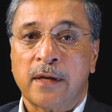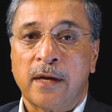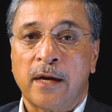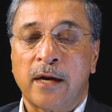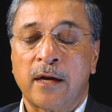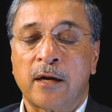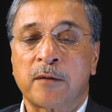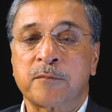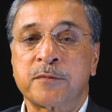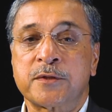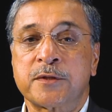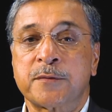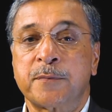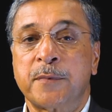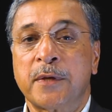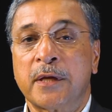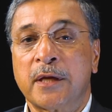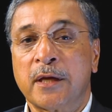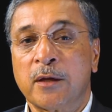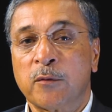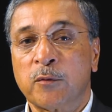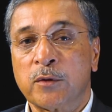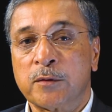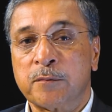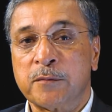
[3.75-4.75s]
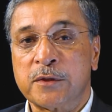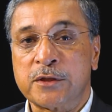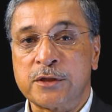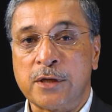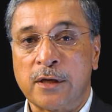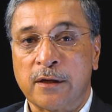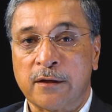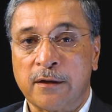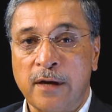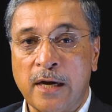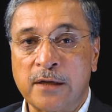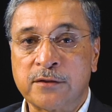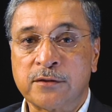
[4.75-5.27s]
and I'm speaking with
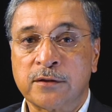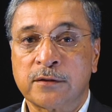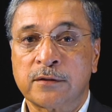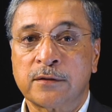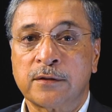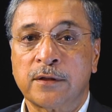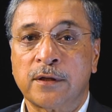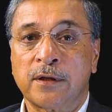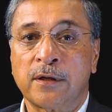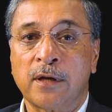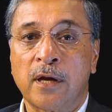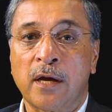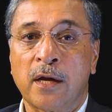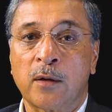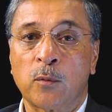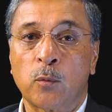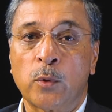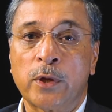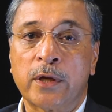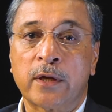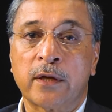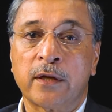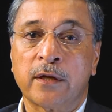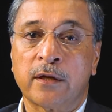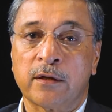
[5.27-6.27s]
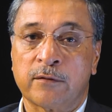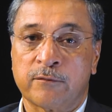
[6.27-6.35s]
Michelle Grattan in our weekly